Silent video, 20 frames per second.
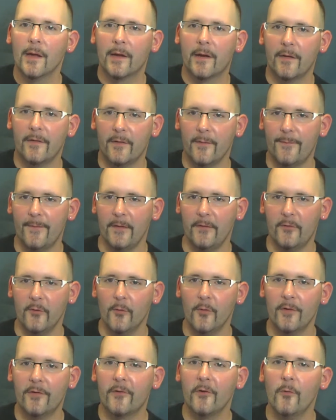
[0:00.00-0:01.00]
because if you
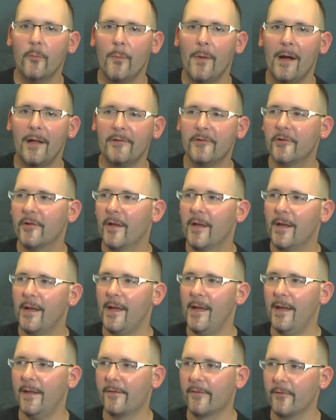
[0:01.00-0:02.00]
do it too much,
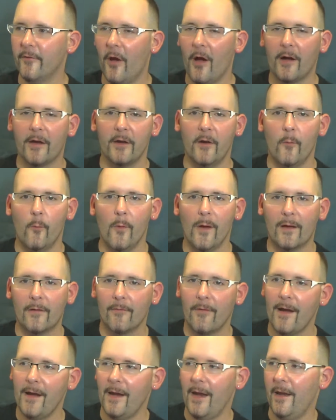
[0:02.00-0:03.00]
it's not going to wick
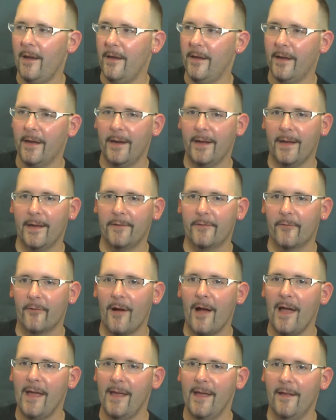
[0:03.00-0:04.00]
right and you're going to get
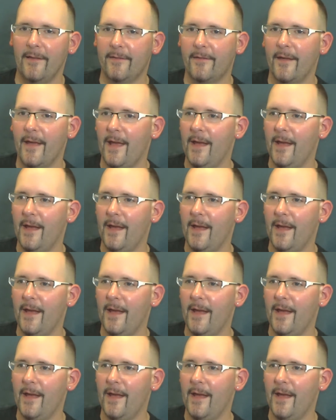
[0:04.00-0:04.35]
dry hits.